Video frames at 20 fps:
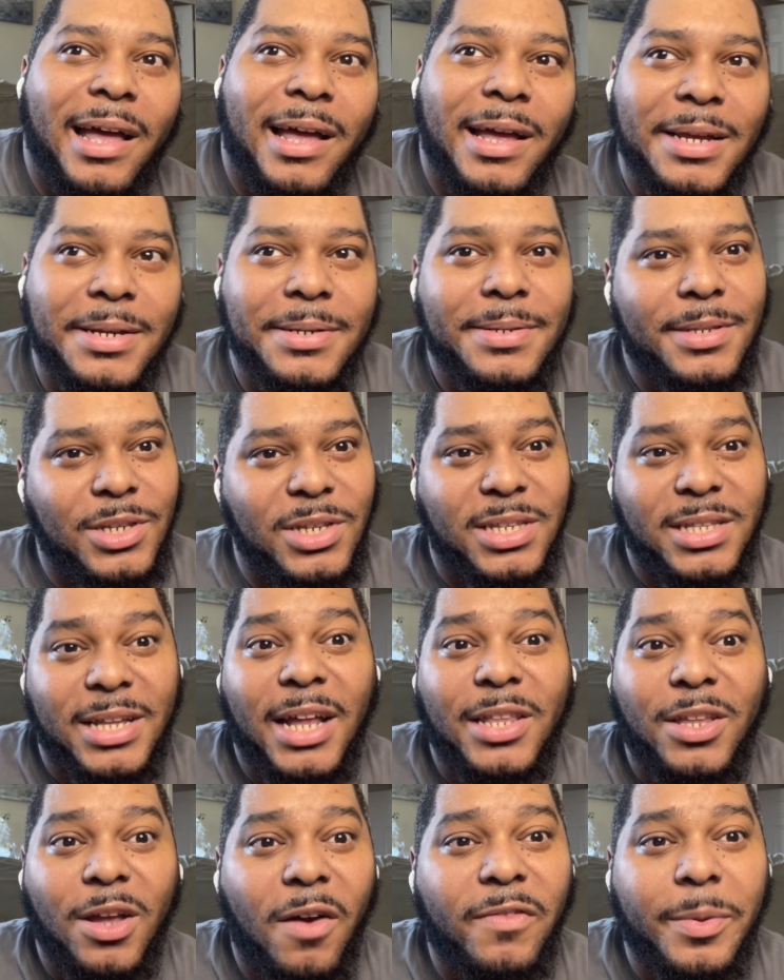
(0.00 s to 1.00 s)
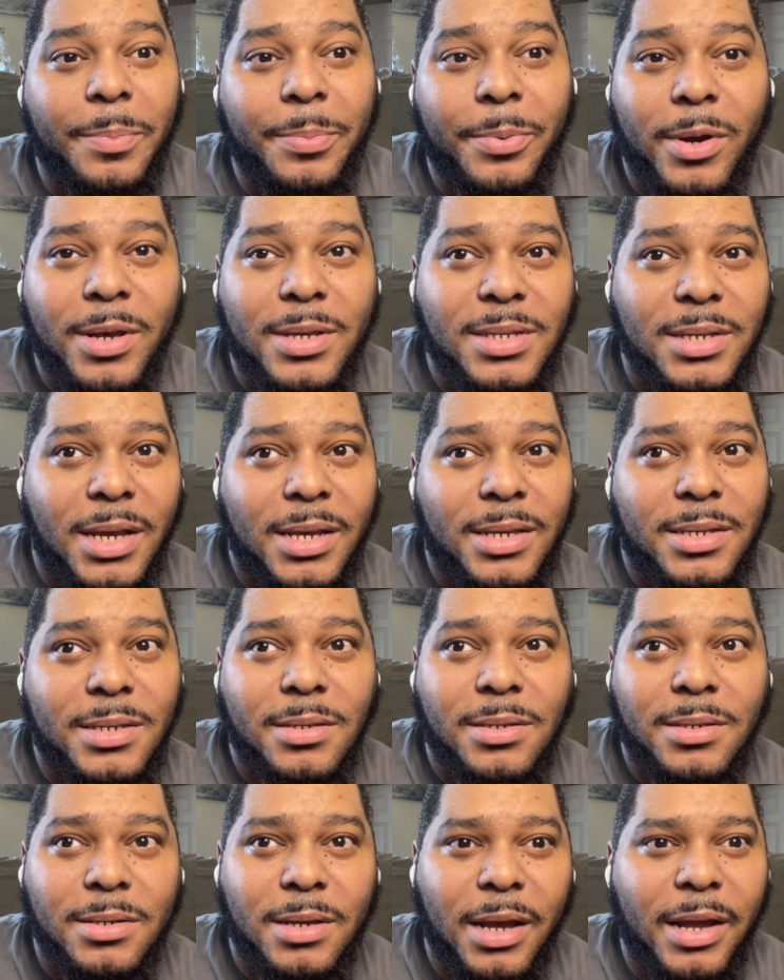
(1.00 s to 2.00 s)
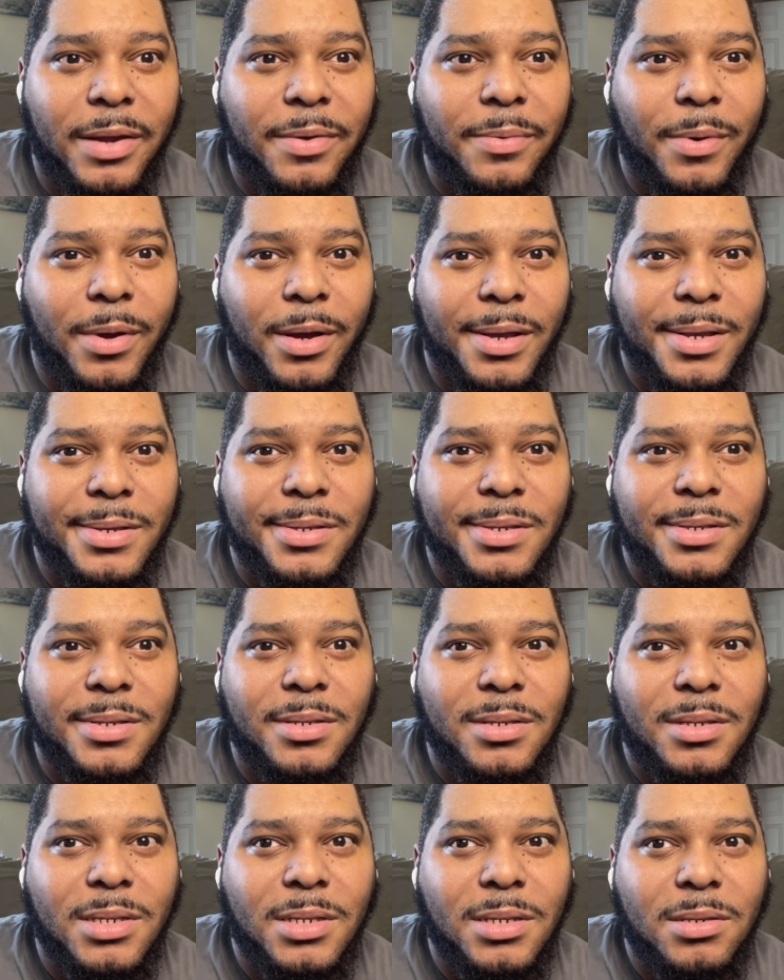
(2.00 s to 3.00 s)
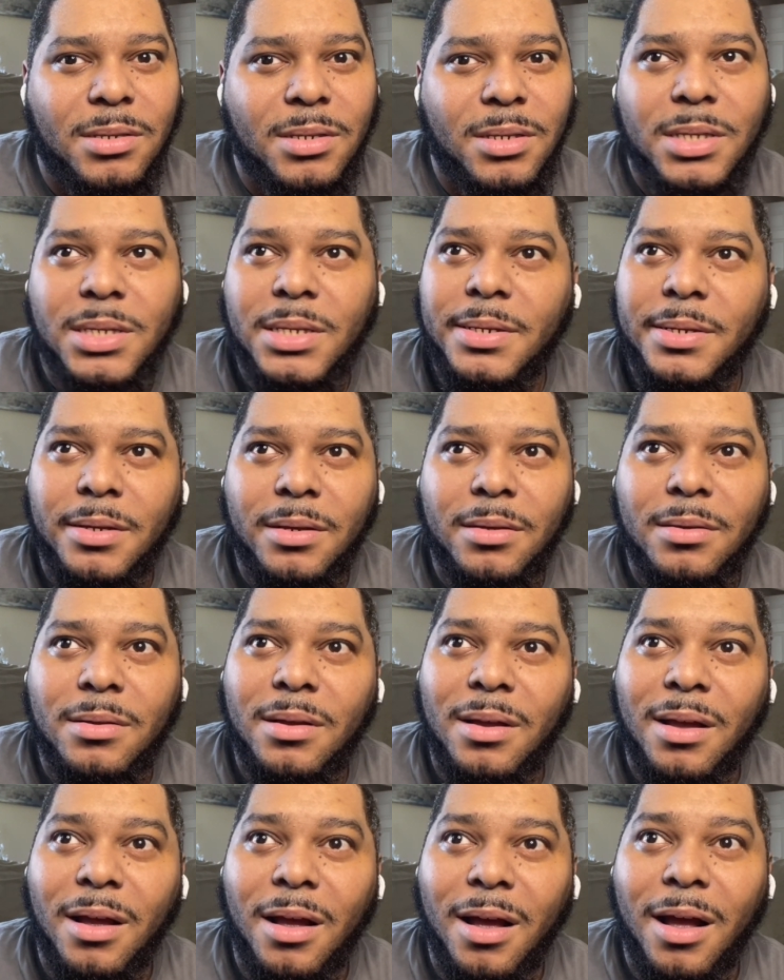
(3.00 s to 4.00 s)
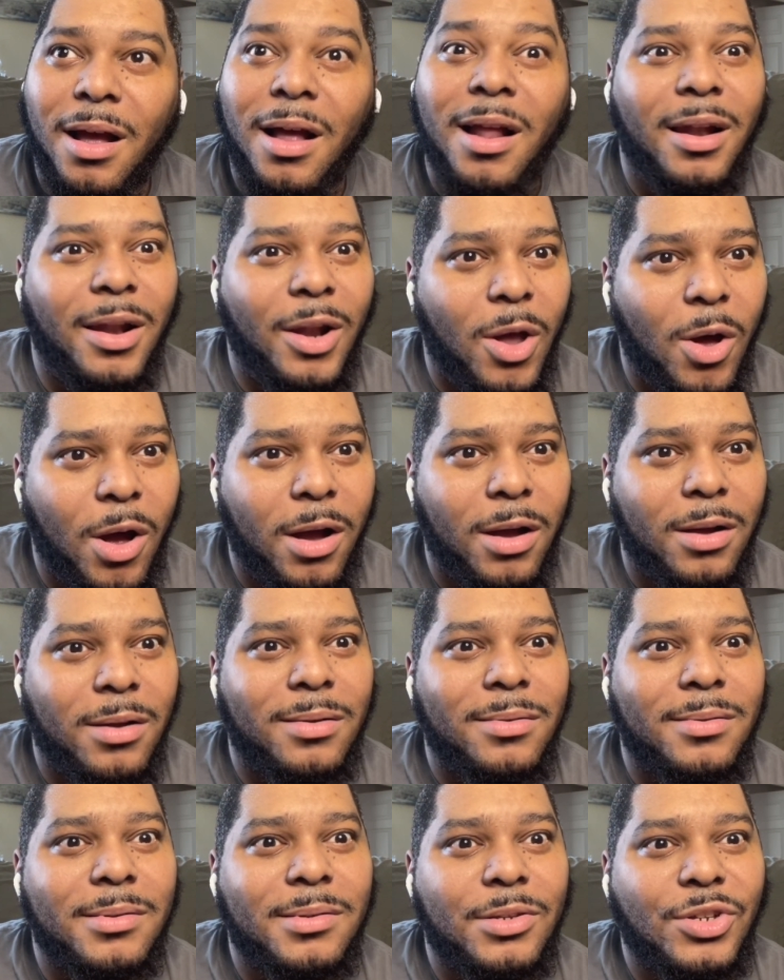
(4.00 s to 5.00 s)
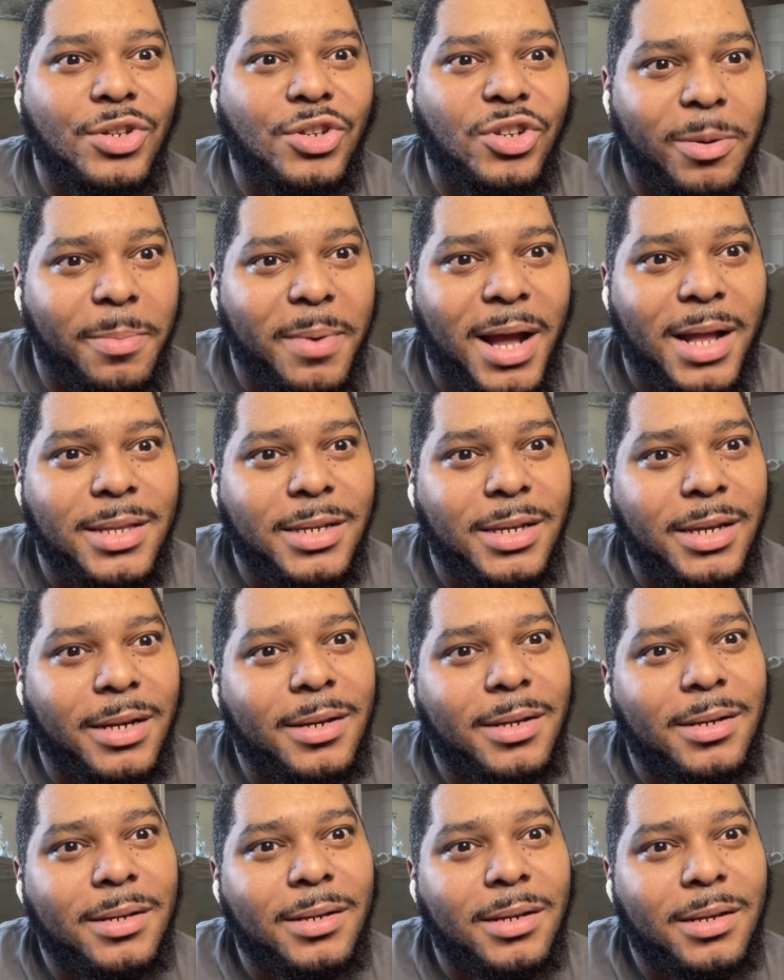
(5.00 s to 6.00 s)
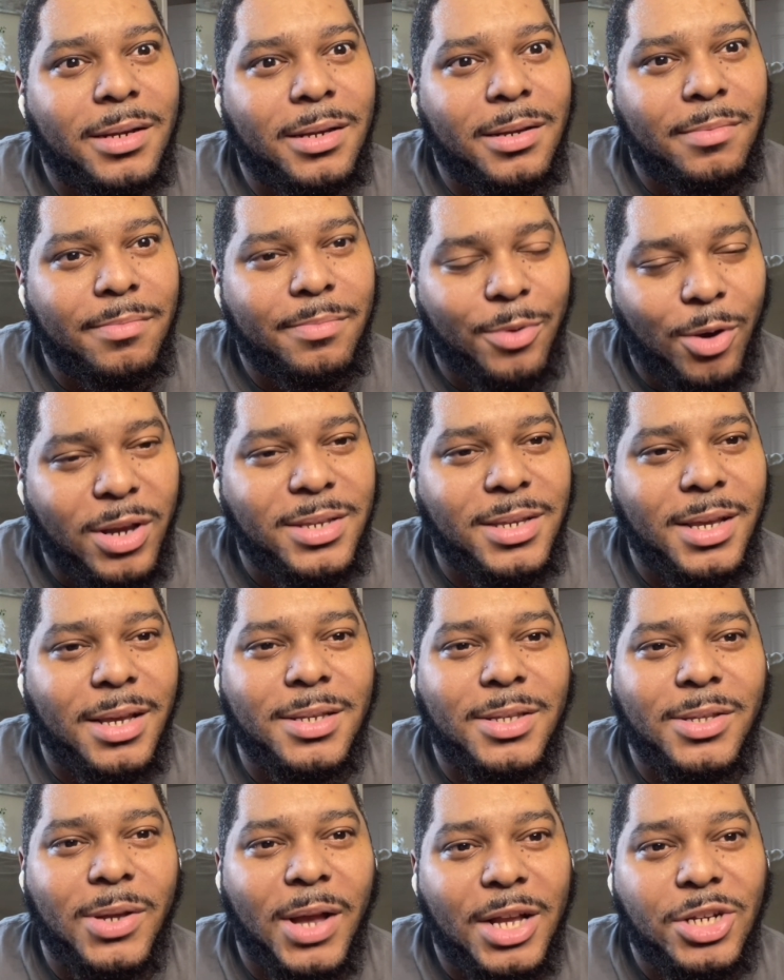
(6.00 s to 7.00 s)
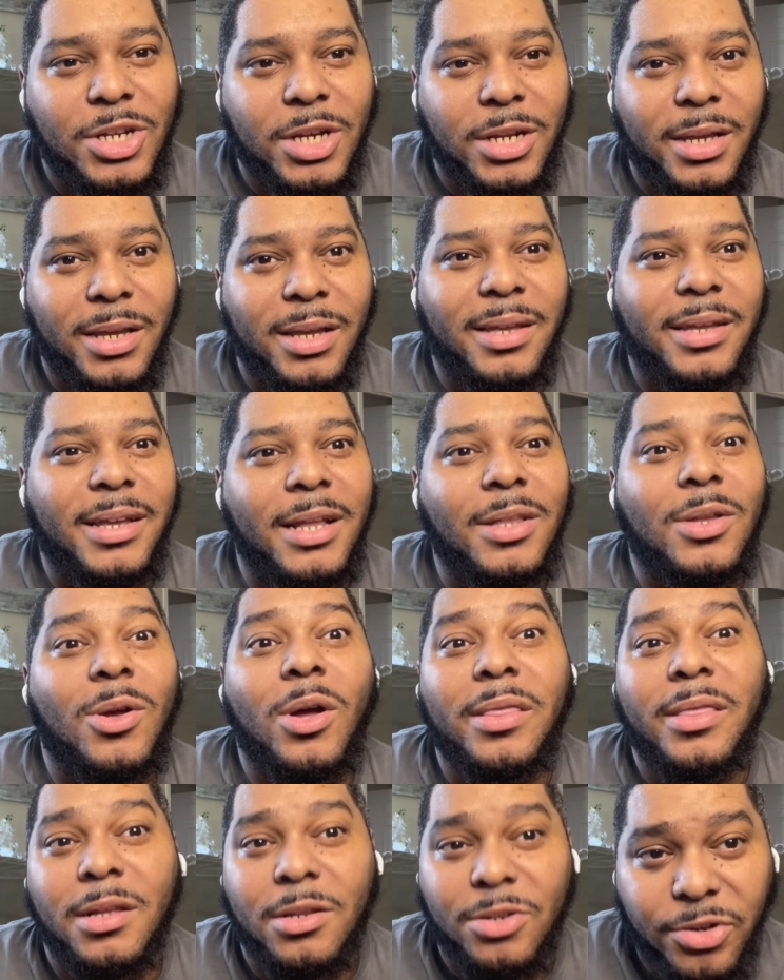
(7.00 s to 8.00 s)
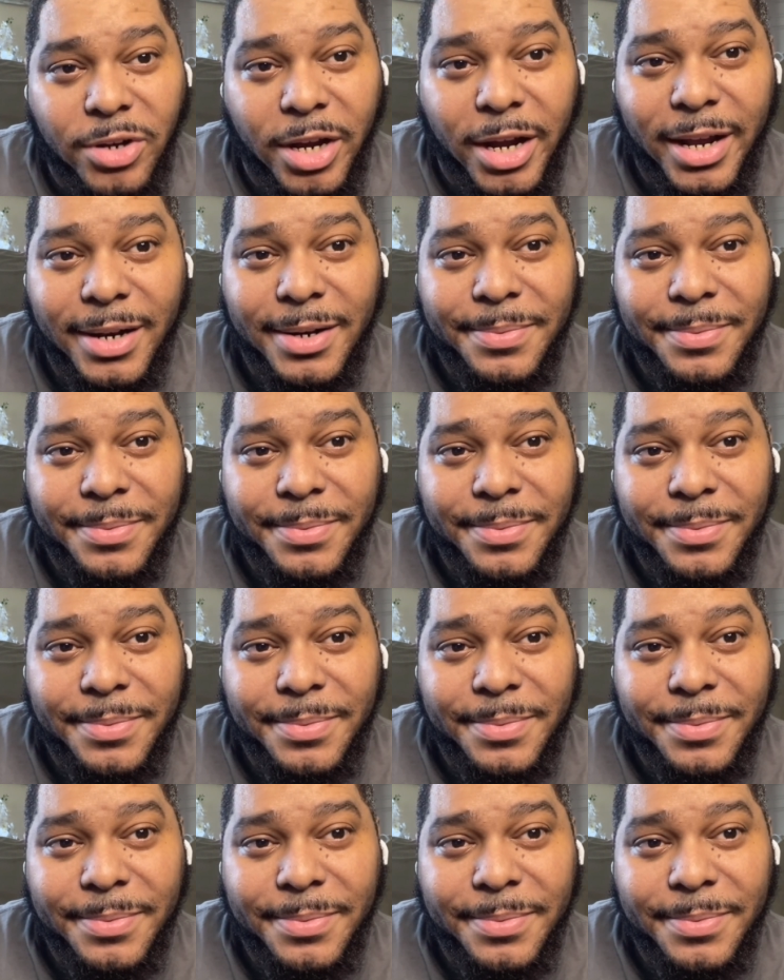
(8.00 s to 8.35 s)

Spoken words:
To start off the process, it was a long, dramatic process to actually get on the trial.